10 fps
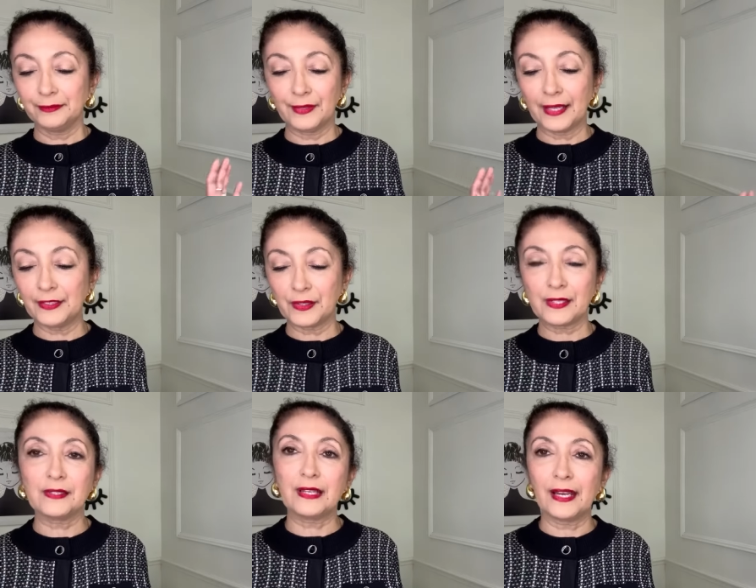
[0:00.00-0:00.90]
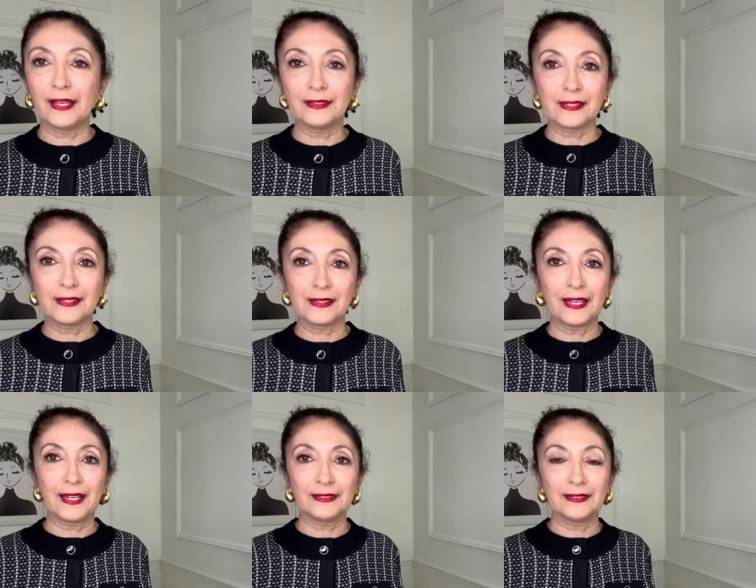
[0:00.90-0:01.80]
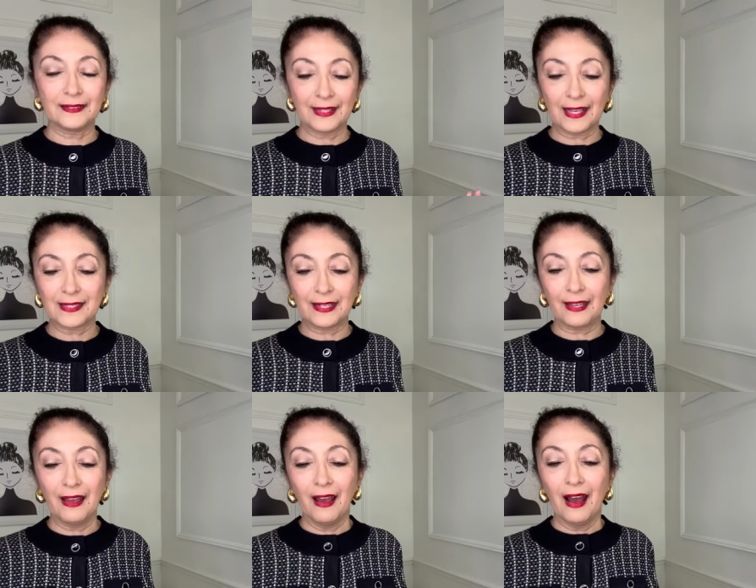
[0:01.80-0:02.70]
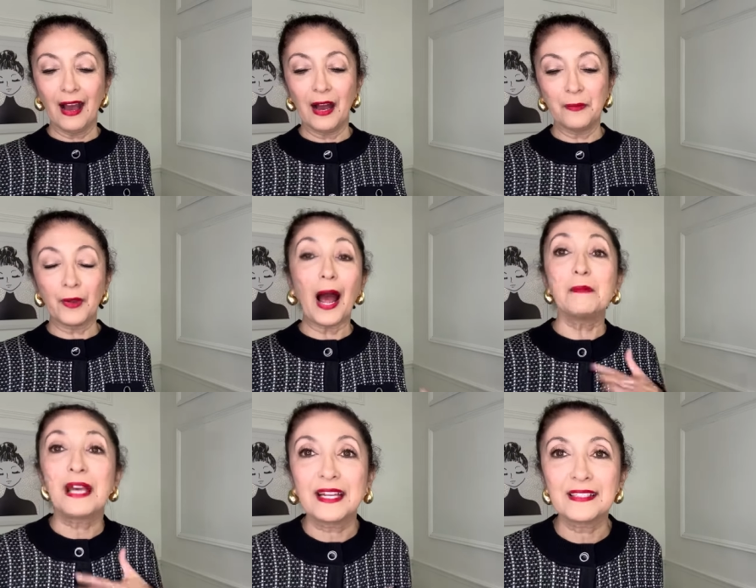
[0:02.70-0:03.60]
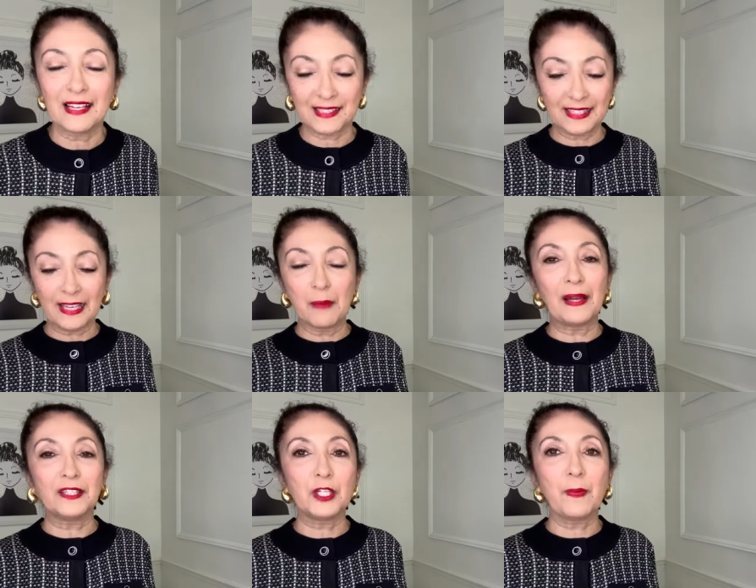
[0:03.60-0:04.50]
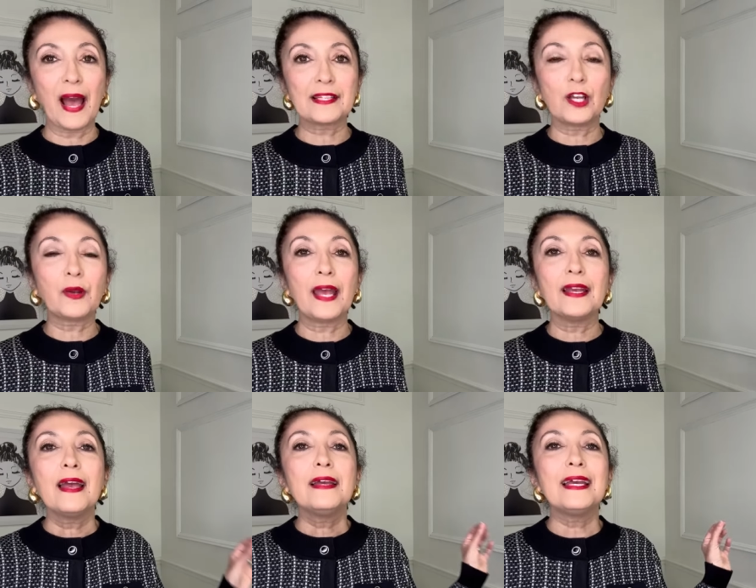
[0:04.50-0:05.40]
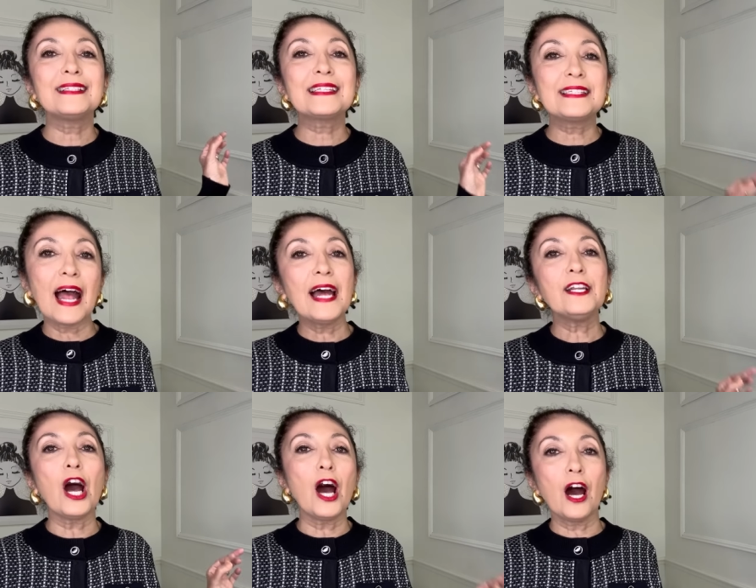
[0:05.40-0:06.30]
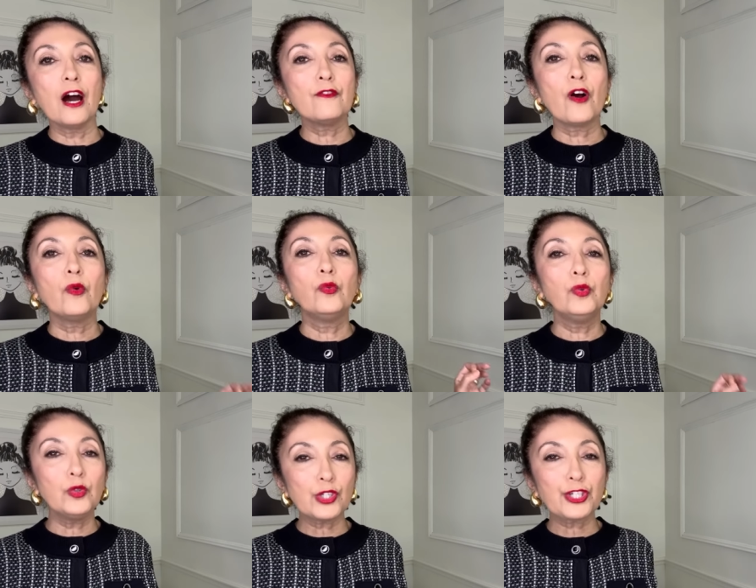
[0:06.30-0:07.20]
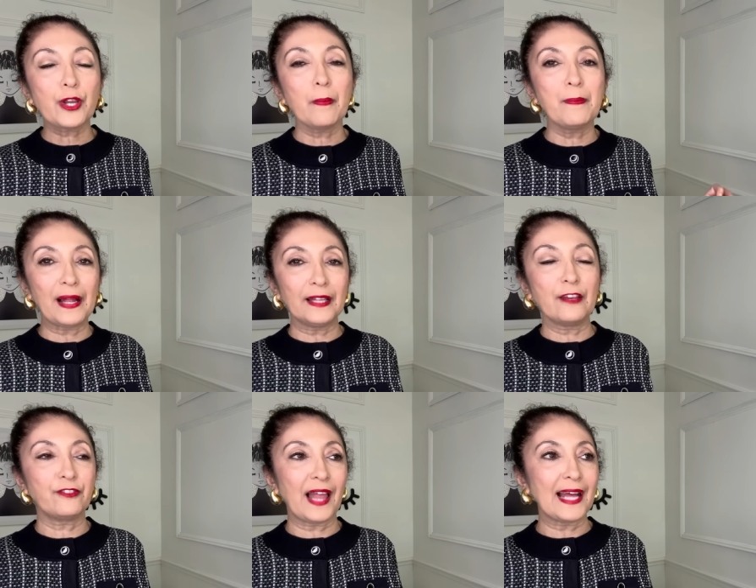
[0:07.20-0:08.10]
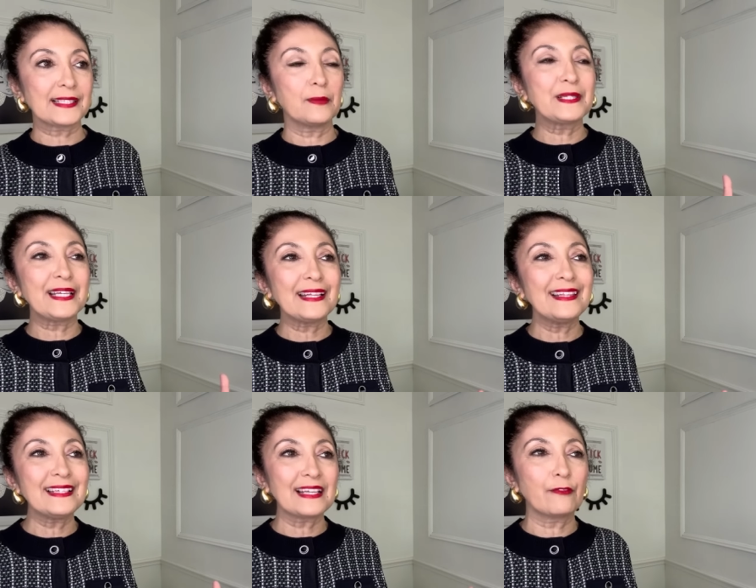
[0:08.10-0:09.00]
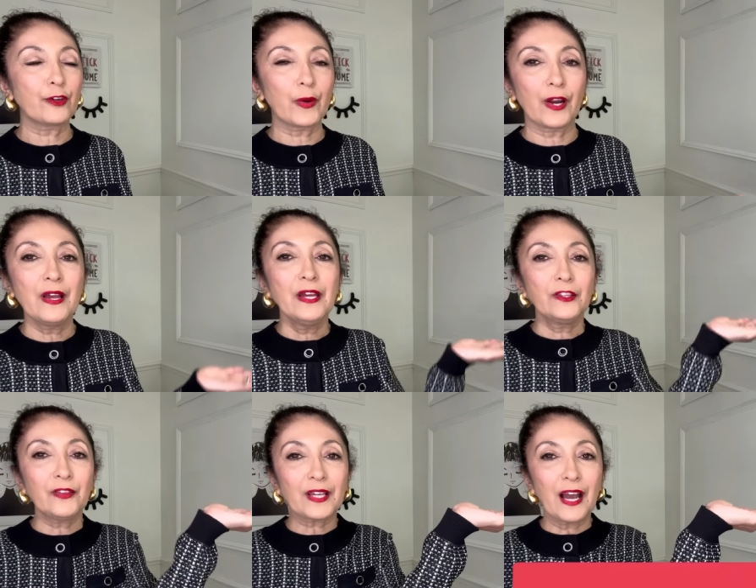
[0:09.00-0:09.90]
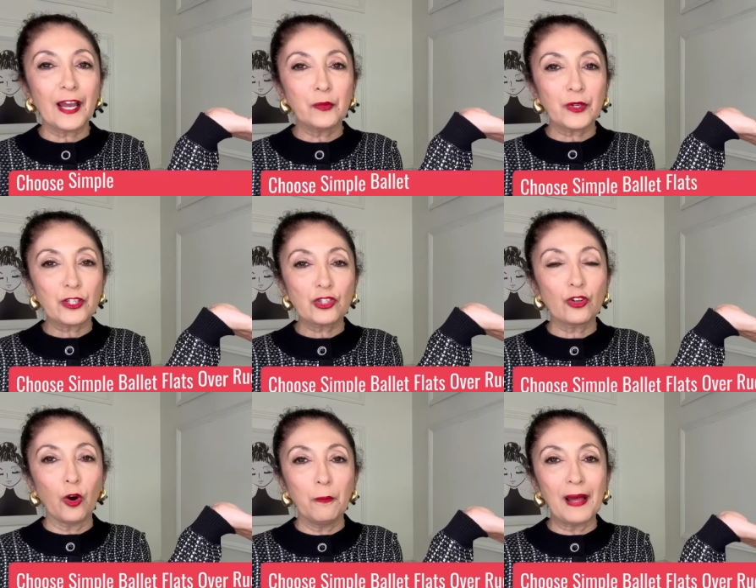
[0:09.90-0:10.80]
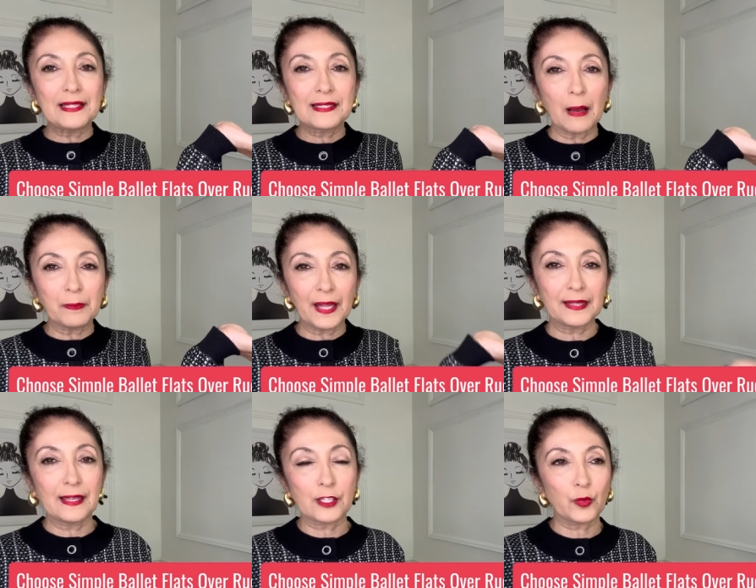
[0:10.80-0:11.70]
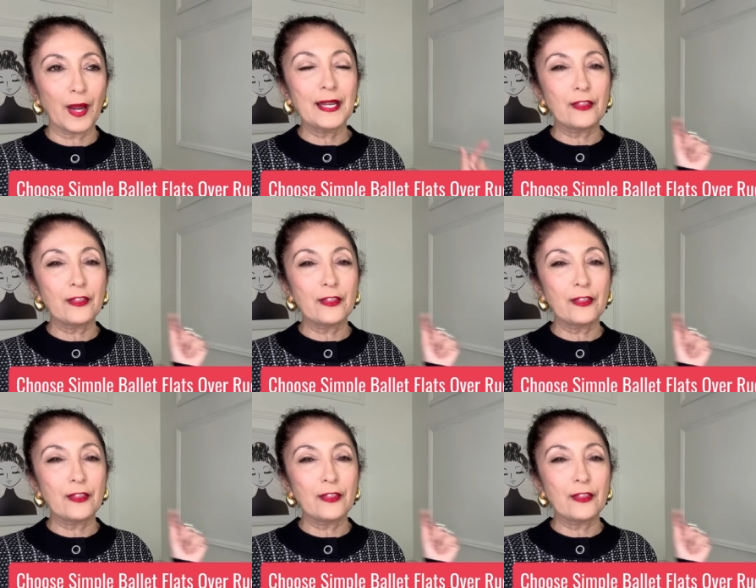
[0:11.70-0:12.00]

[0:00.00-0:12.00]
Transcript: I know this is getting this is getting testy. Um, I'm getting testy about these bags. Okay, instead of ruched ballet flats, I'm seeing these everywhere. They're the kind where the sole bends up like this, right?